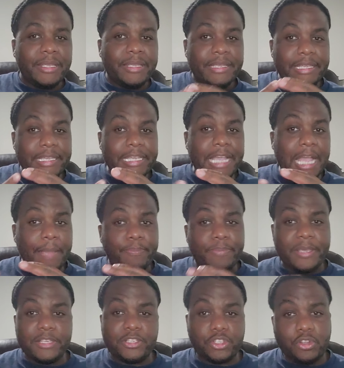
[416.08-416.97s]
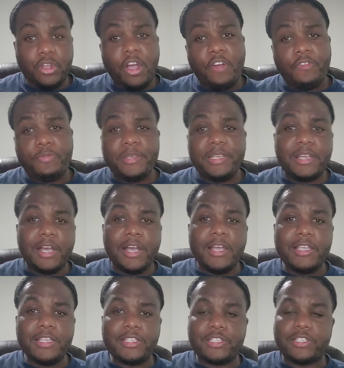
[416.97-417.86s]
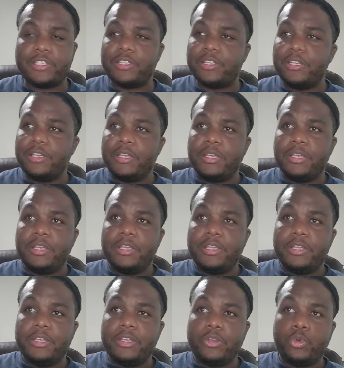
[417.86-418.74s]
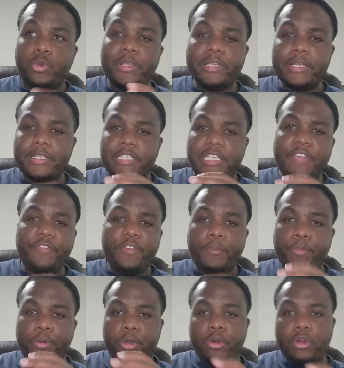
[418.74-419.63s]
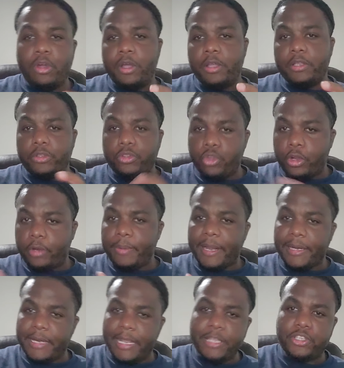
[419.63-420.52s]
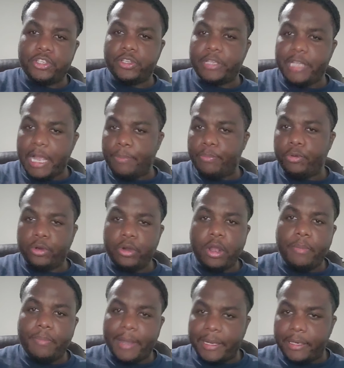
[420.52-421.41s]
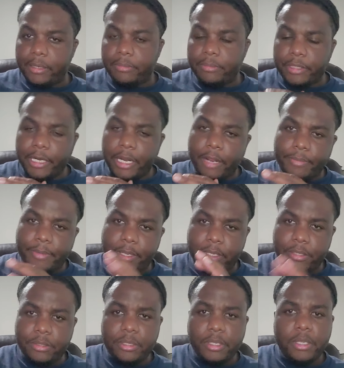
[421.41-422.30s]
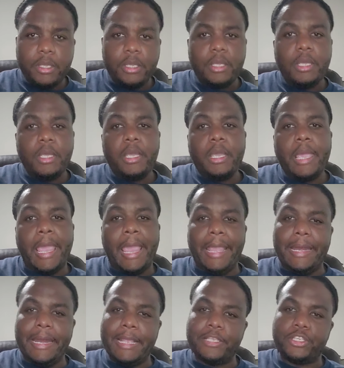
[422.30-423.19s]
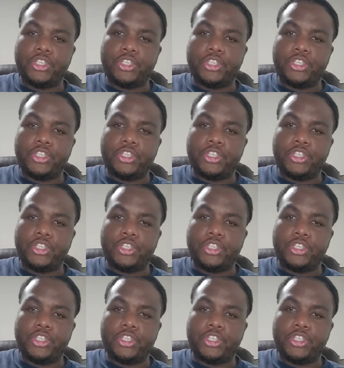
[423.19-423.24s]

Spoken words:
he got pissed off because Queen Latifah put on Naughty by Nature. He got put on by them, you know what I mean? And then